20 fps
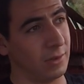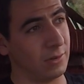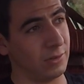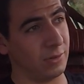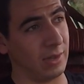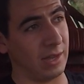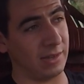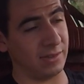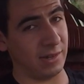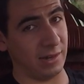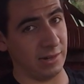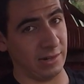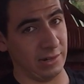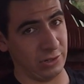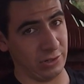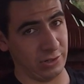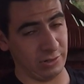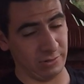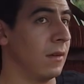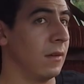So that's not an
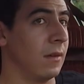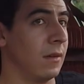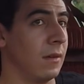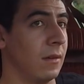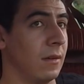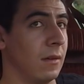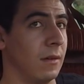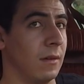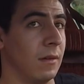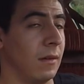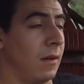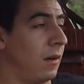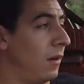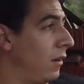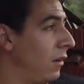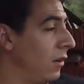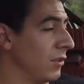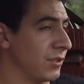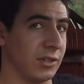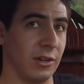issue.
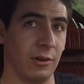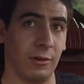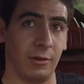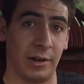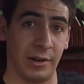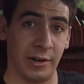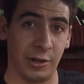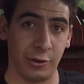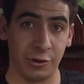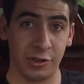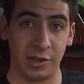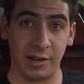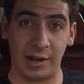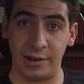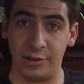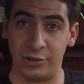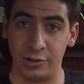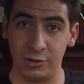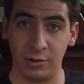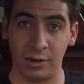Also, another thing
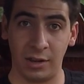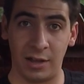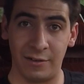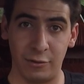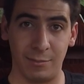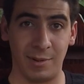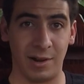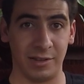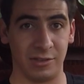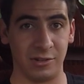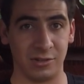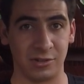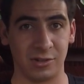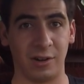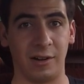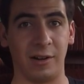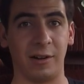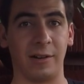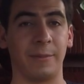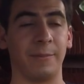I do love about this
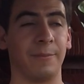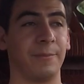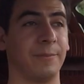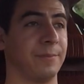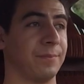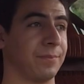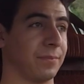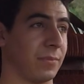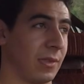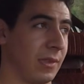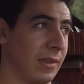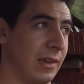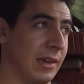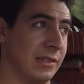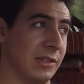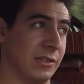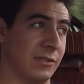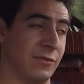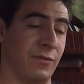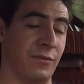car
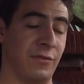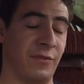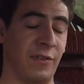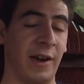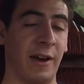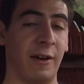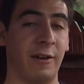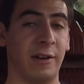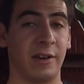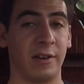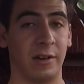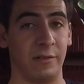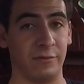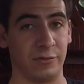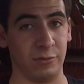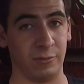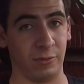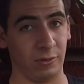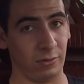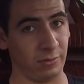is it's very
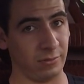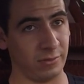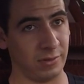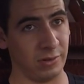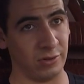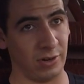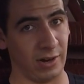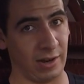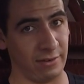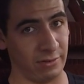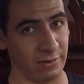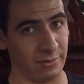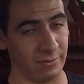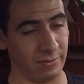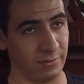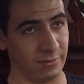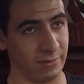comfortable to drive in.